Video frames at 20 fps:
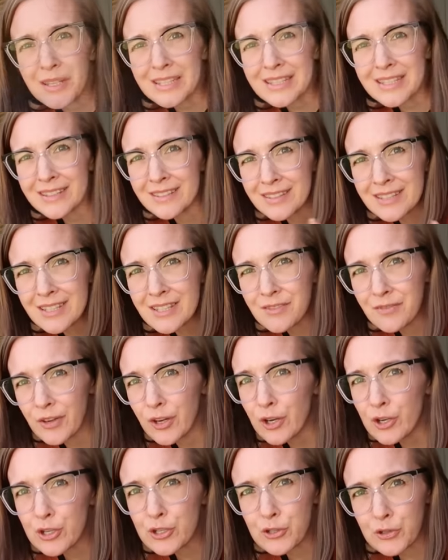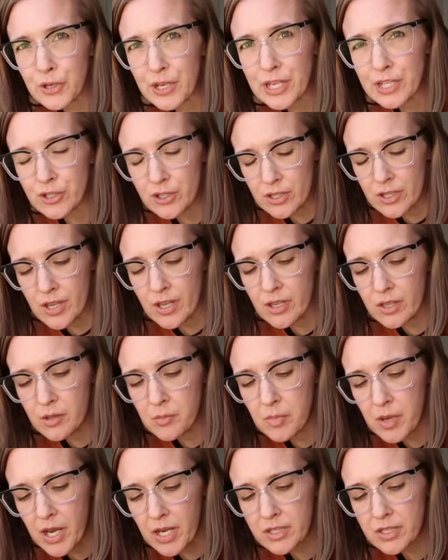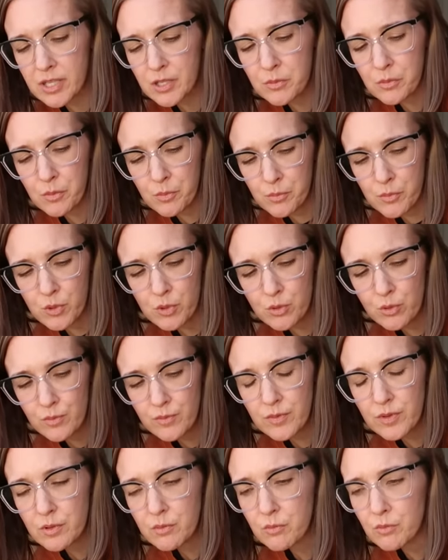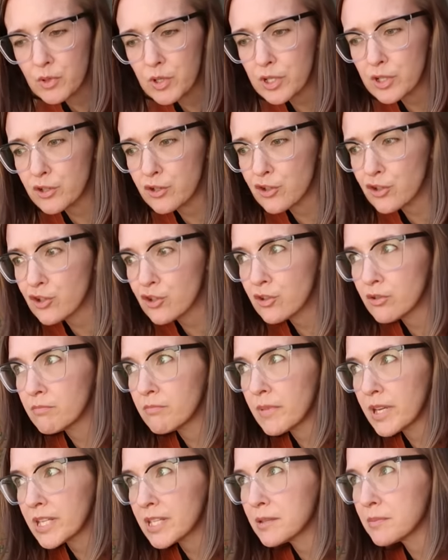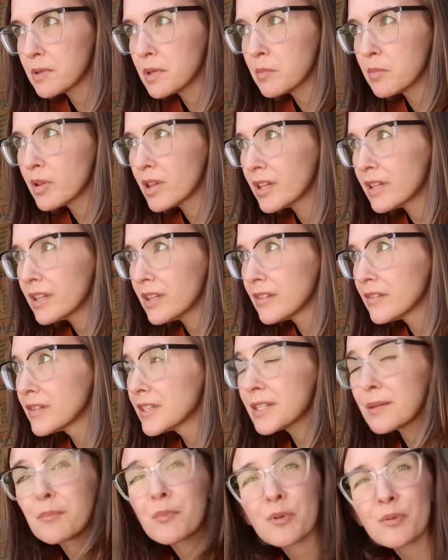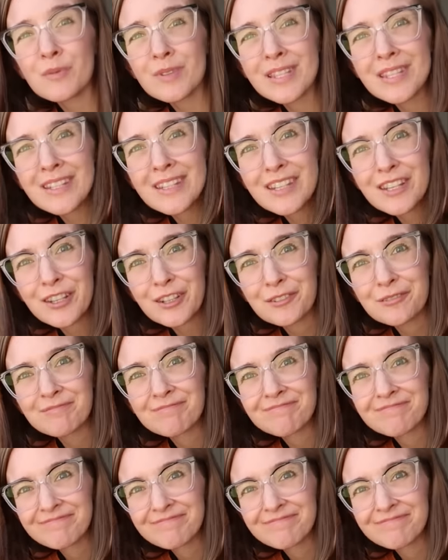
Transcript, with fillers: yes it is very strange that the boxes were moved which makes me believe someone was in here